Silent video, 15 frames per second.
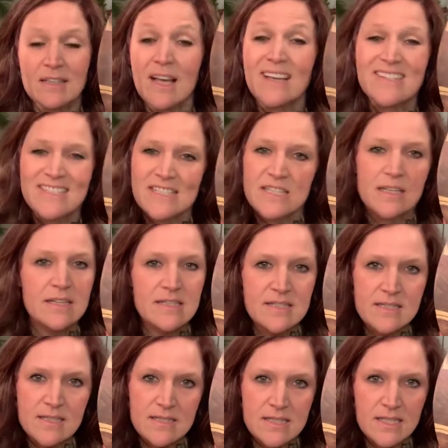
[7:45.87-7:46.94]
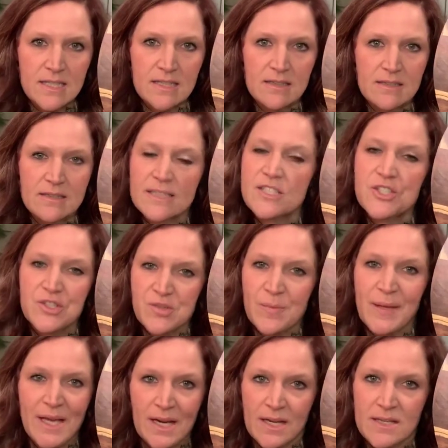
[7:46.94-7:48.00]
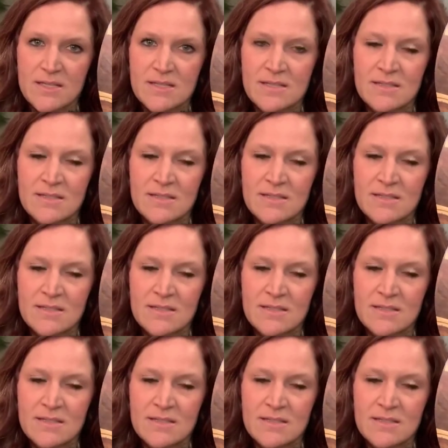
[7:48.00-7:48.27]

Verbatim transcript: And it does, doesn't it? Let's just be honest.